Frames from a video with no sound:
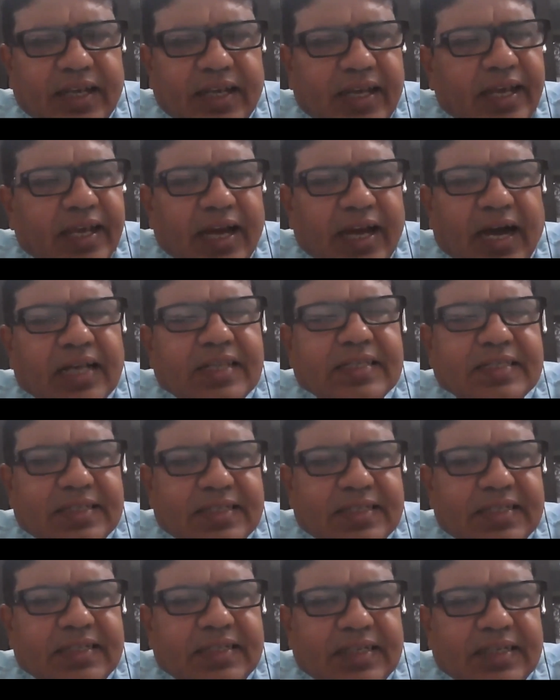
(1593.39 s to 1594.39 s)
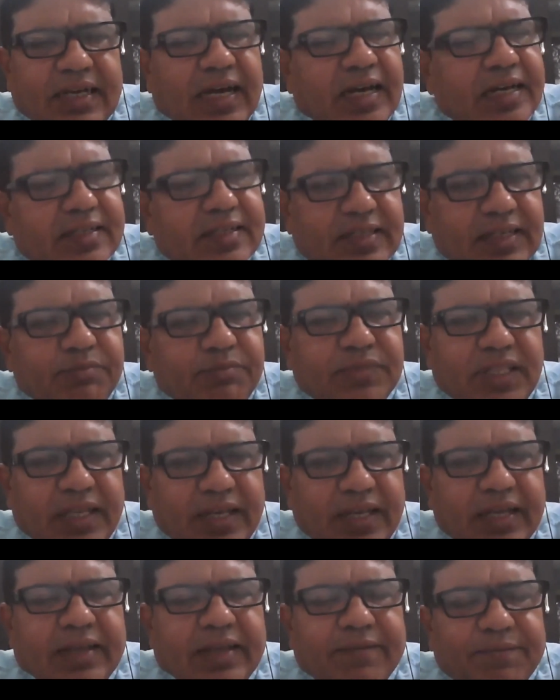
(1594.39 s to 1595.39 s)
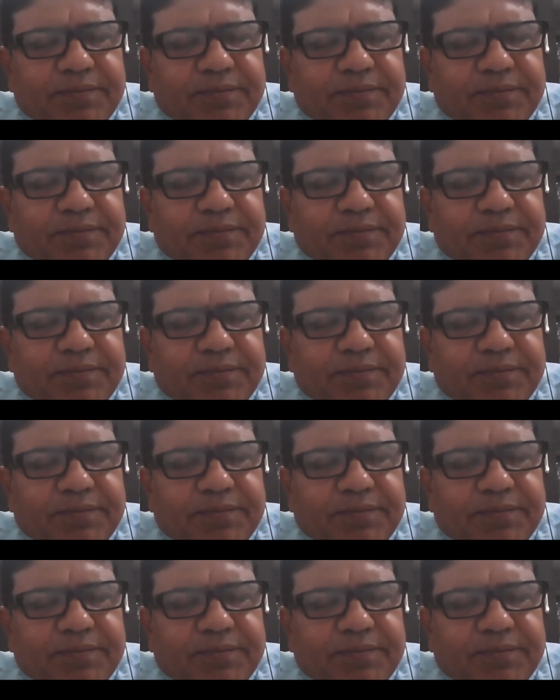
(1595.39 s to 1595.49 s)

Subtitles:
he asked her something,